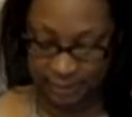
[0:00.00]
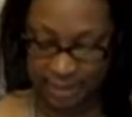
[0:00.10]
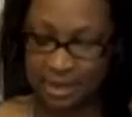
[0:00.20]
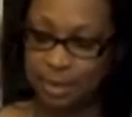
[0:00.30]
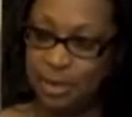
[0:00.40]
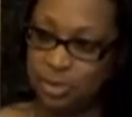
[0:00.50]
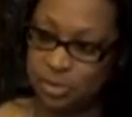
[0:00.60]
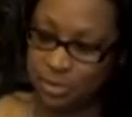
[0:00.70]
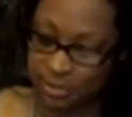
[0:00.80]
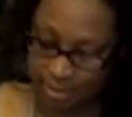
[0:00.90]
and I'll be
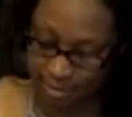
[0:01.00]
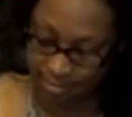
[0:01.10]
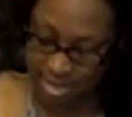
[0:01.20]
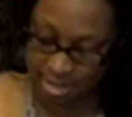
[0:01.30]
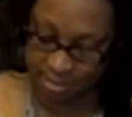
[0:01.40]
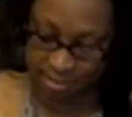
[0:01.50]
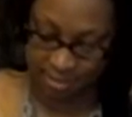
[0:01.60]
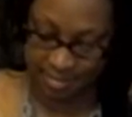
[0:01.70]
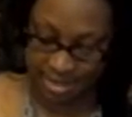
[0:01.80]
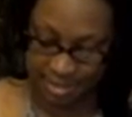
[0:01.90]
introducing the mayor
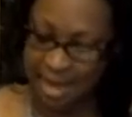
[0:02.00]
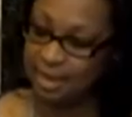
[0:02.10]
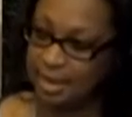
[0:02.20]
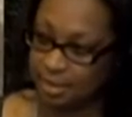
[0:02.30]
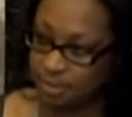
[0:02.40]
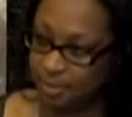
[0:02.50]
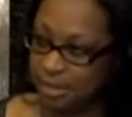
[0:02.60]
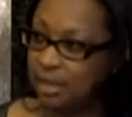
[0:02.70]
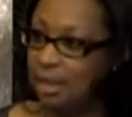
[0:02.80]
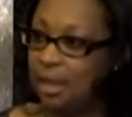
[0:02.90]
to make that announcement
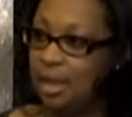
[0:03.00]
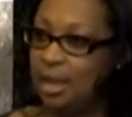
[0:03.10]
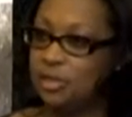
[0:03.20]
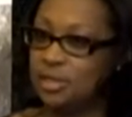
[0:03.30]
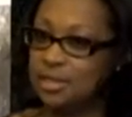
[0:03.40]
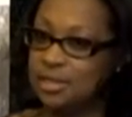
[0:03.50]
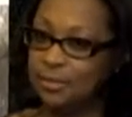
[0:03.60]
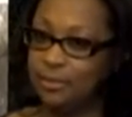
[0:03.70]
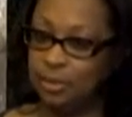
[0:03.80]
in just a few